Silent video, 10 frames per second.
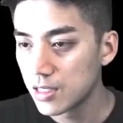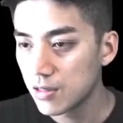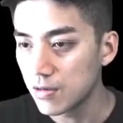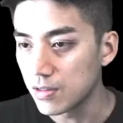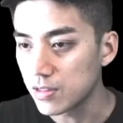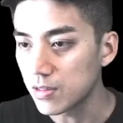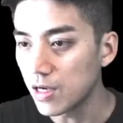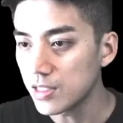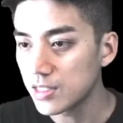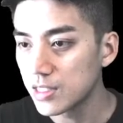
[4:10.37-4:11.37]

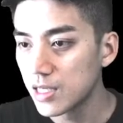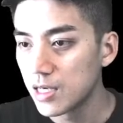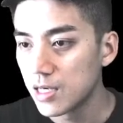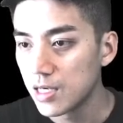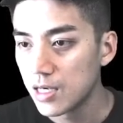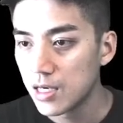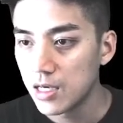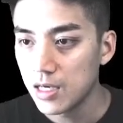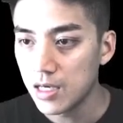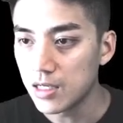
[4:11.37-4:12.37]
Crisscross.
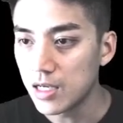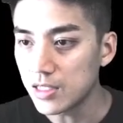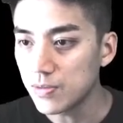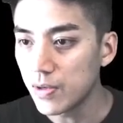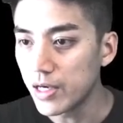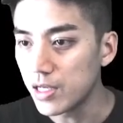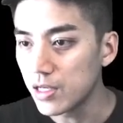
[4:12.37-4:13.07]
And guess what?